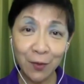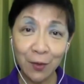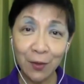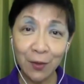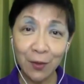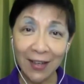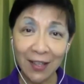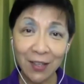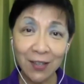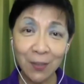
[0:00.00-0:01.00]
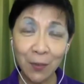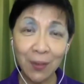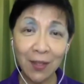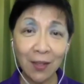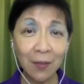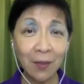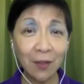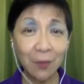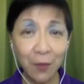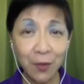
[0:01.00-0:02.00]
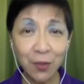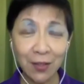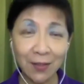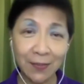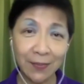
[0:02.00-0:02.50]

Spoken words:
or anxious when we think about the future.